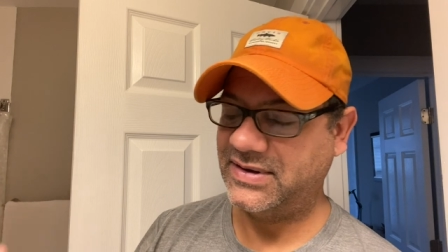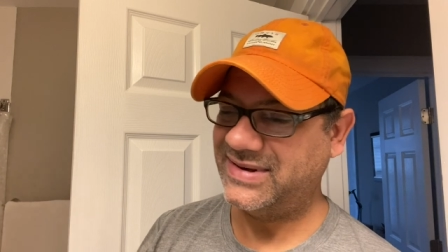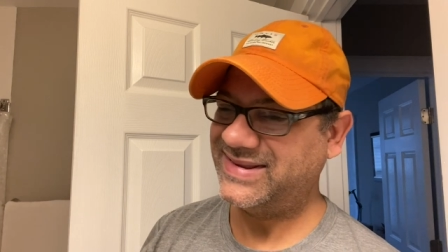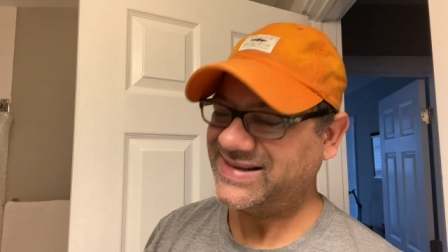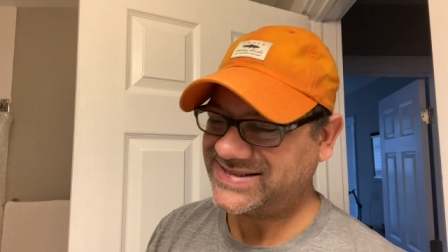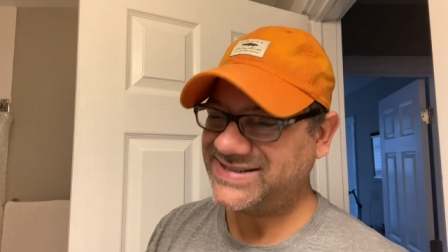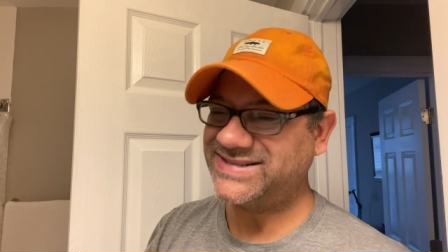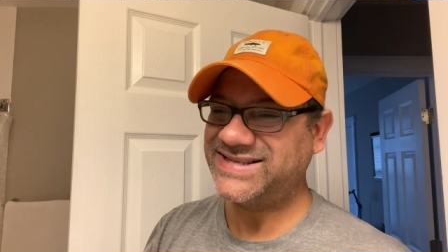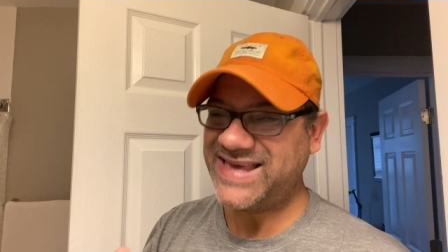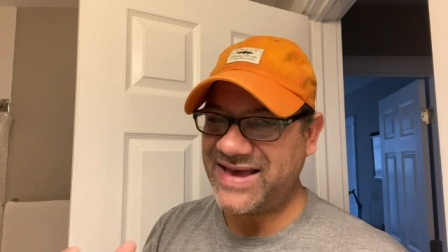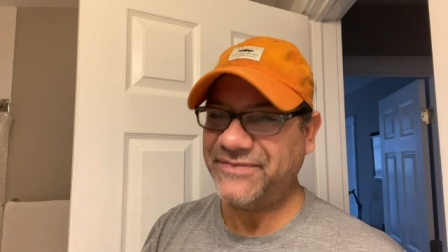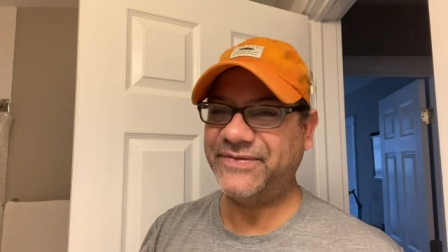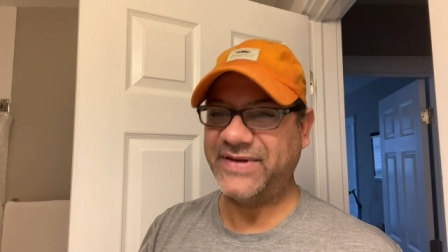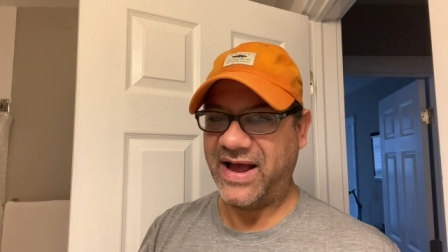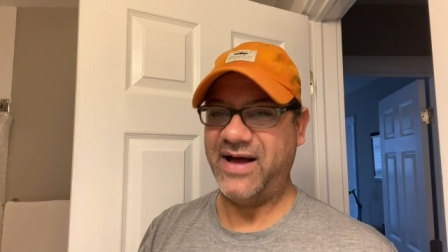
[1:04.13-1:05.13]
This is
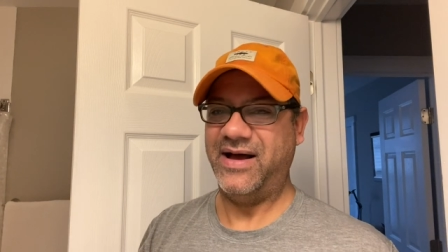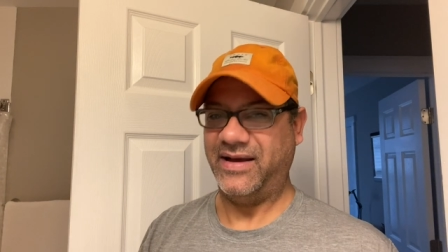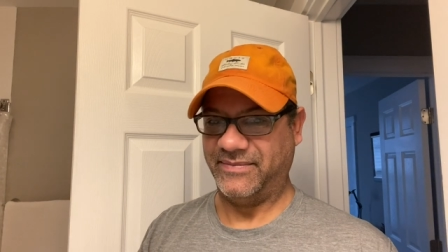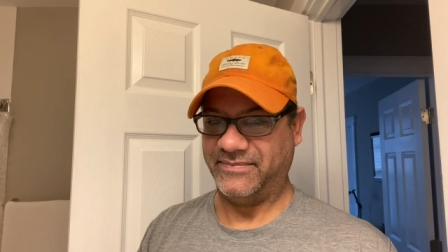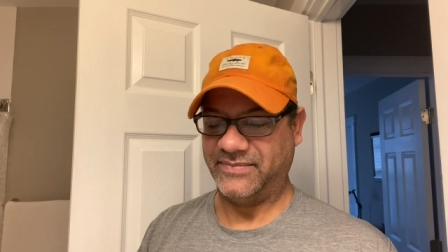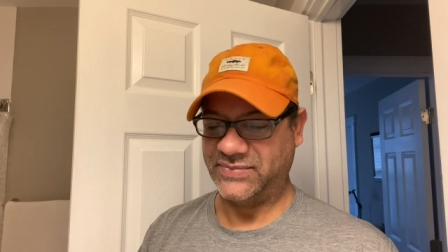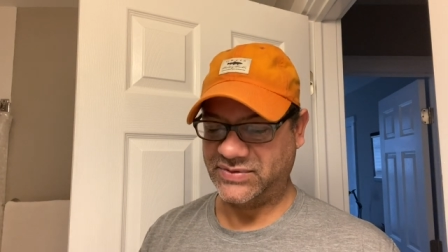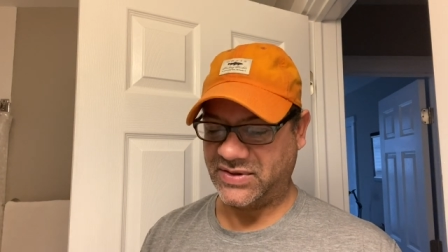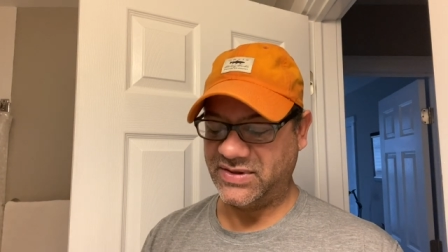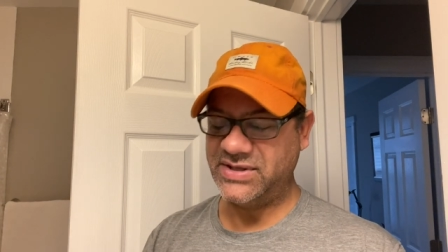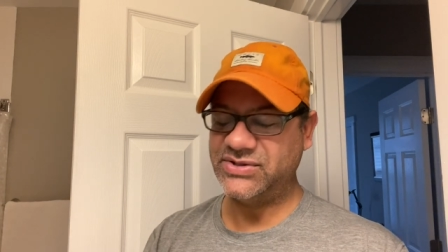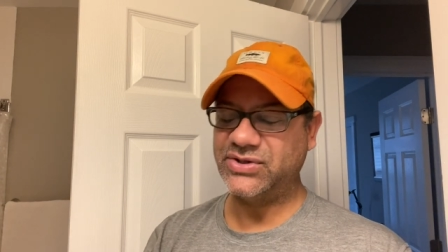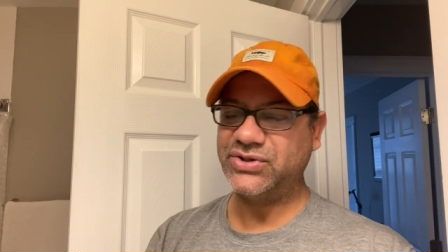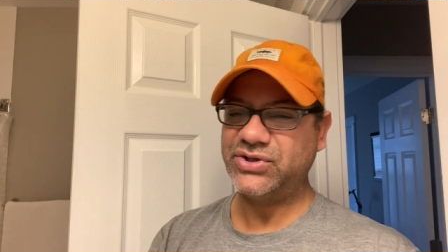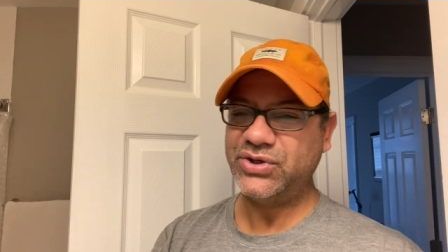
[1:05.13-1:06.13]
gift time. So
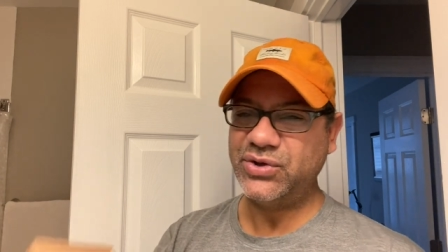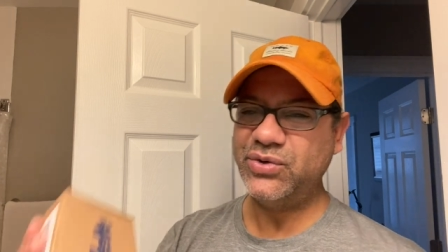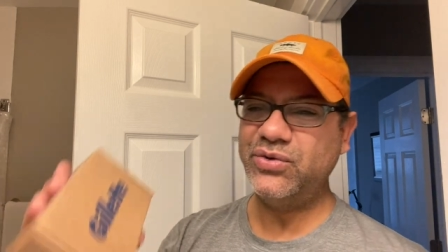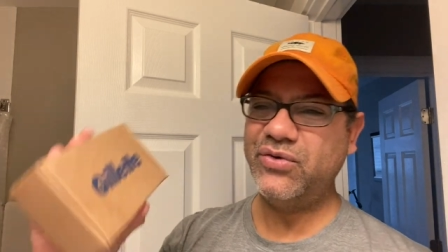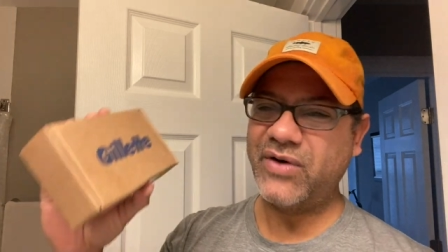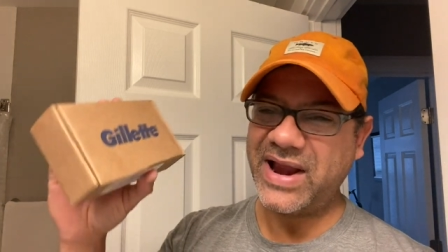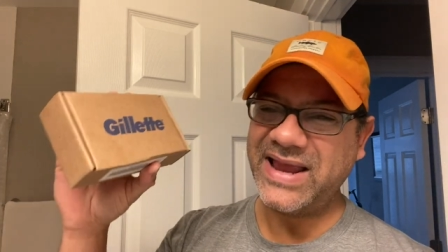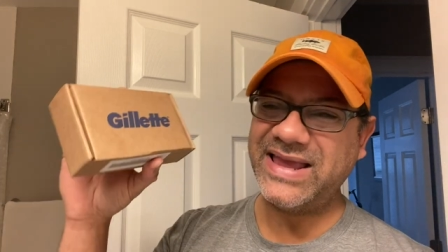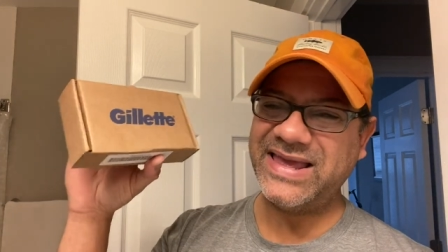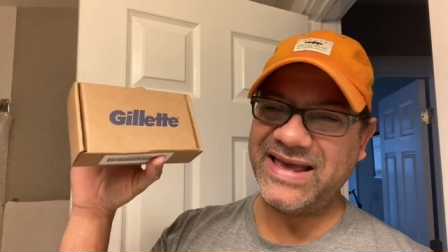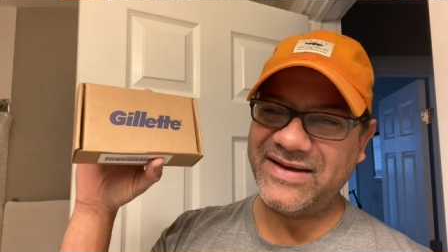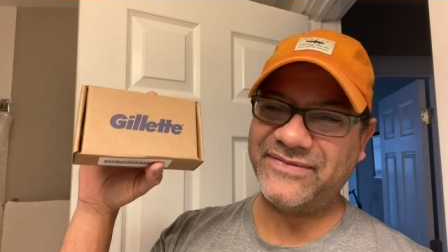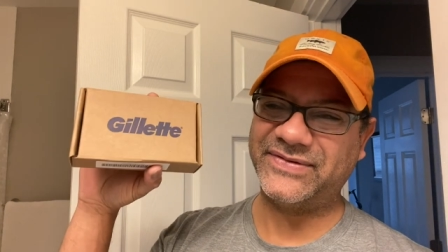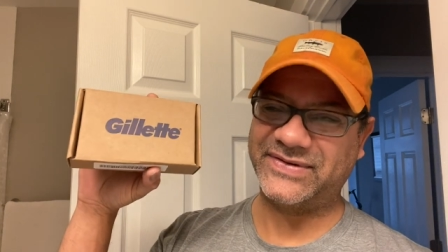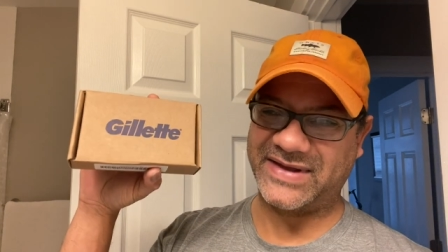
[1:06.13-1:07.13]
these are two great
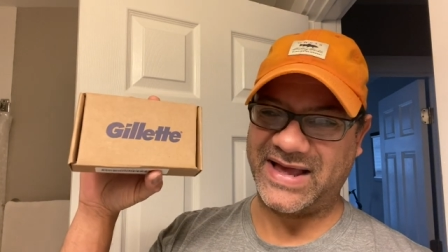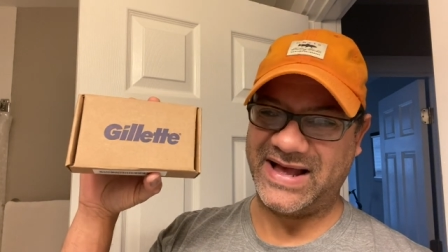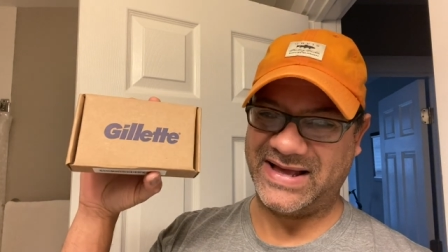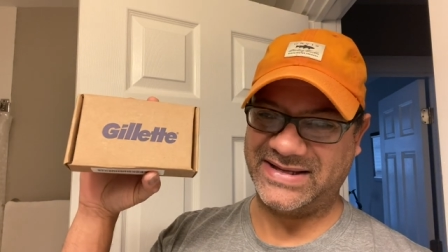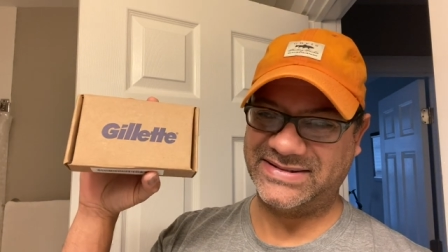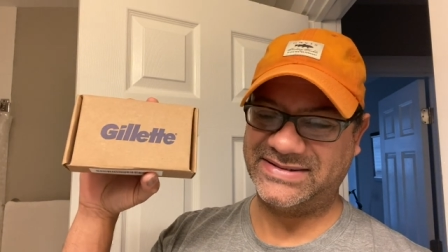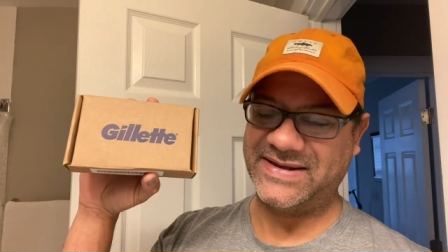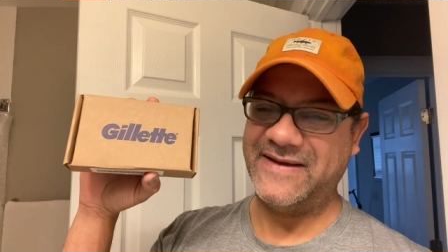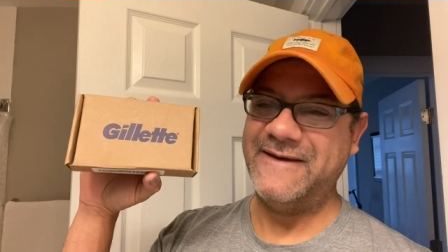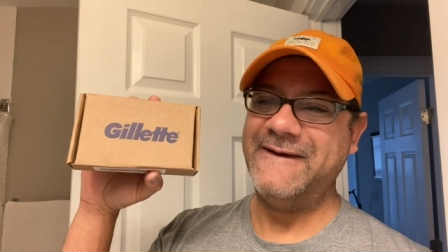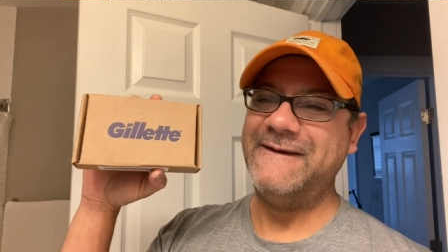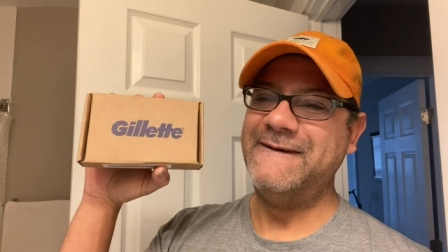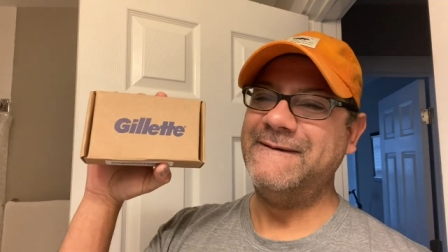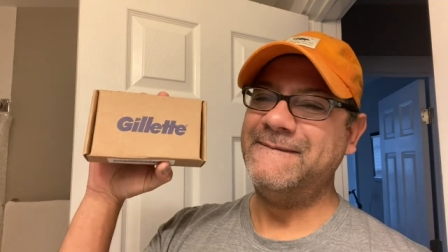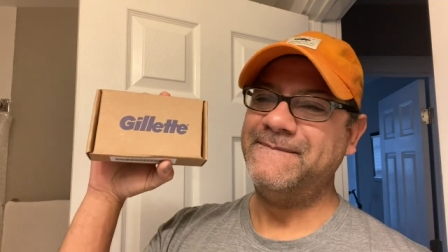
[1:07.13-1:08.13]
gifts, guys,
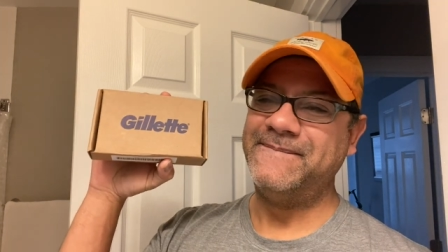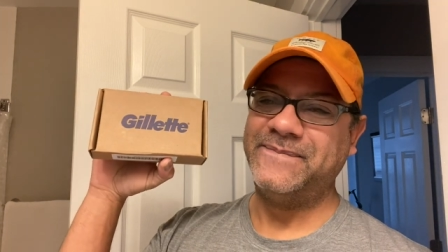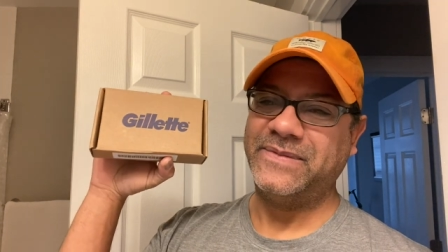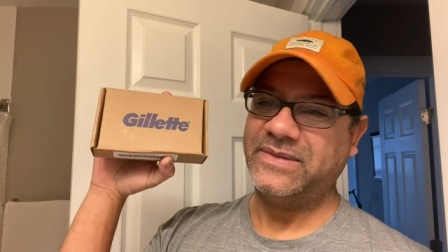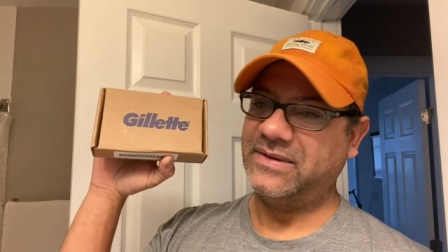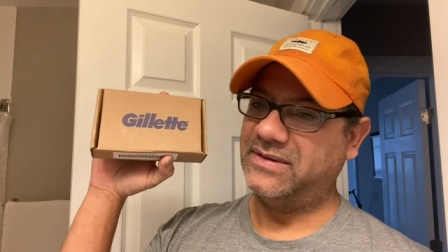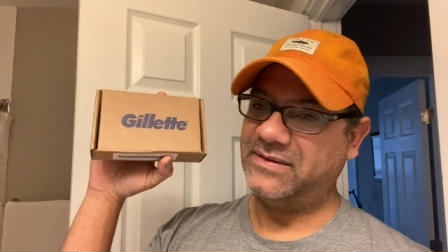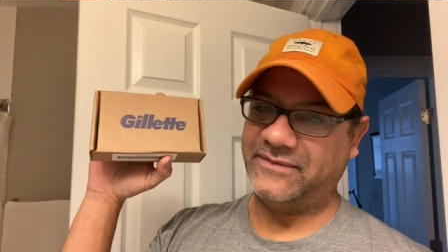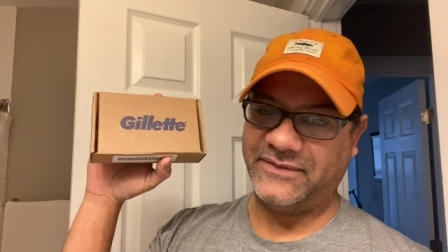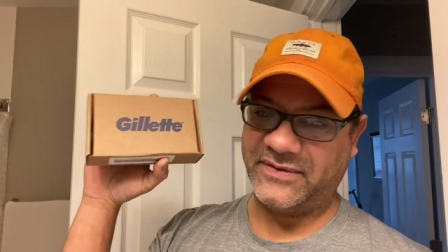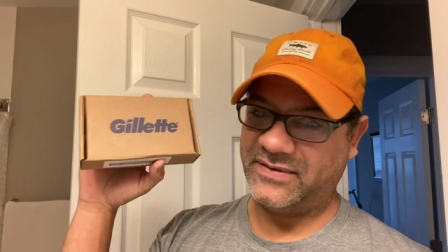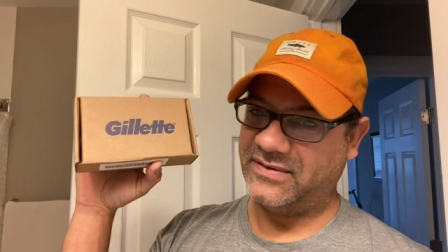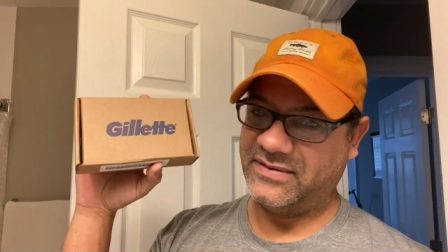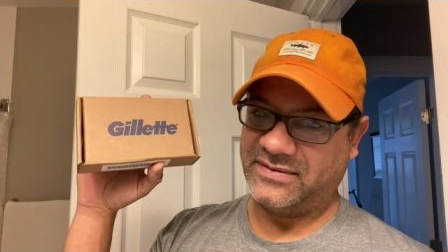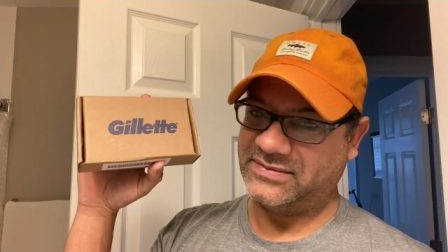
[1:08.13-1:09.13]

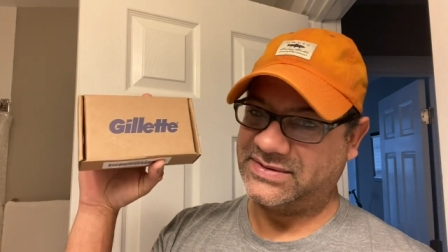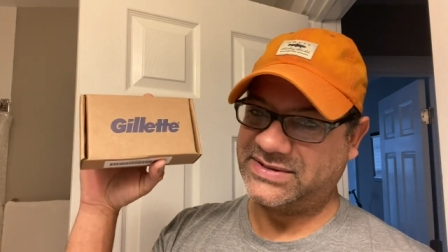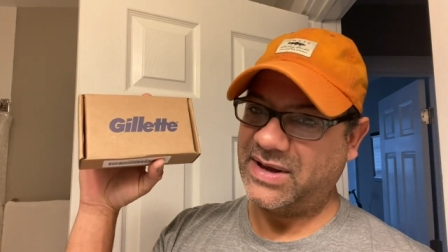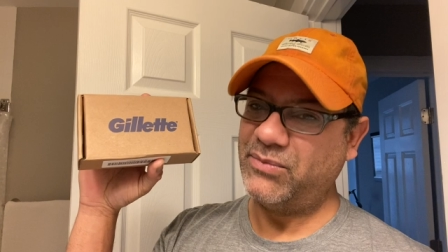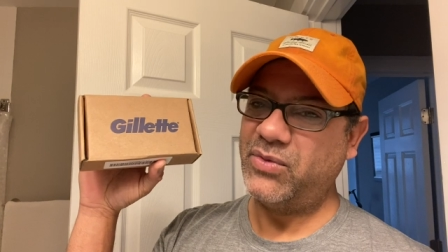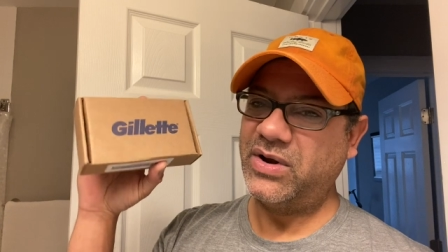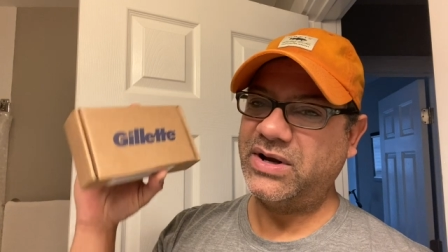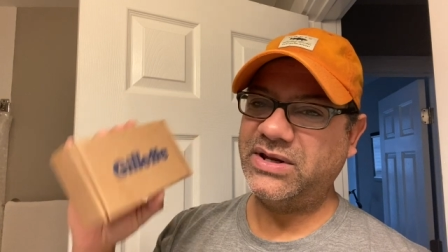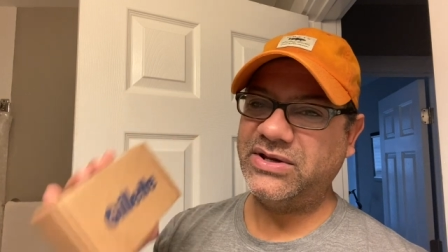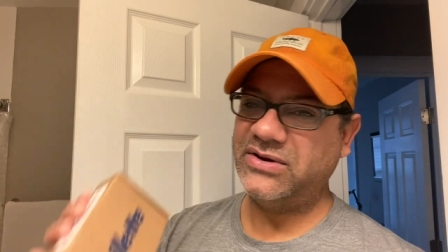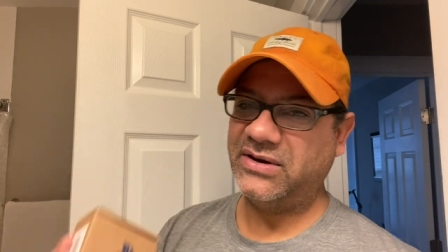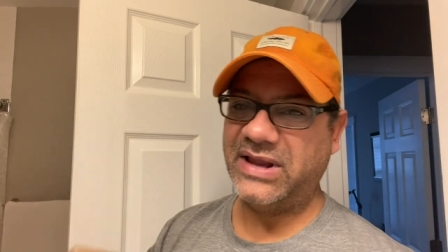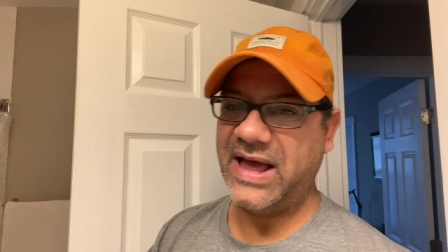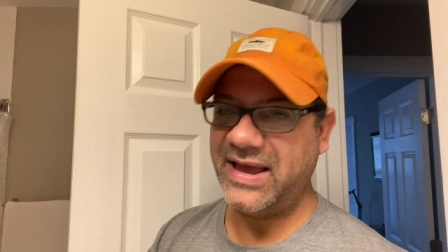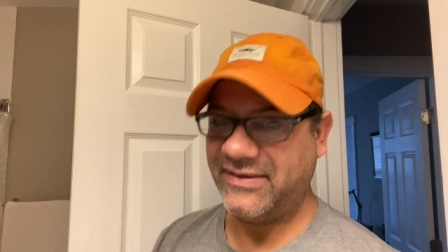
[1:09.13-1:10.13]
for someone in
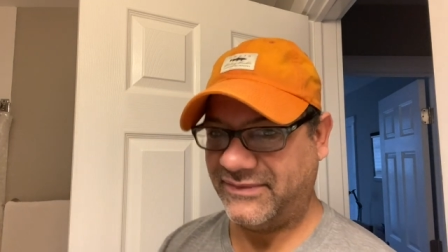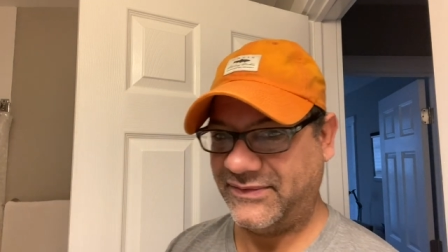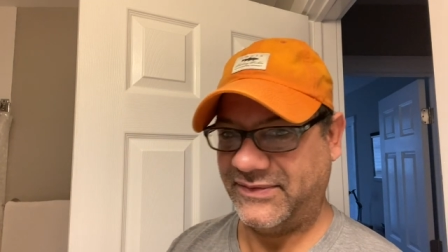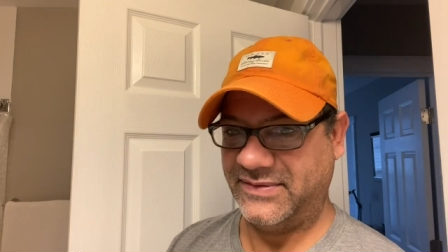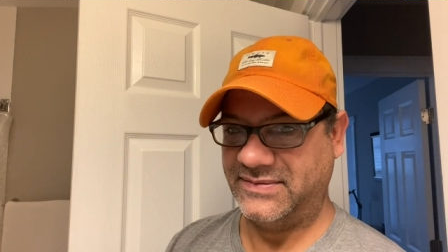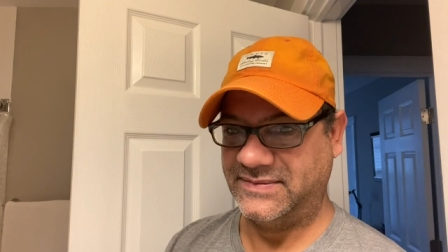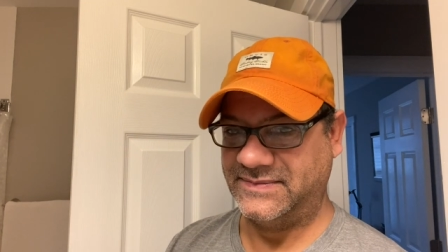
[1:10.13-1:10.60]
your life.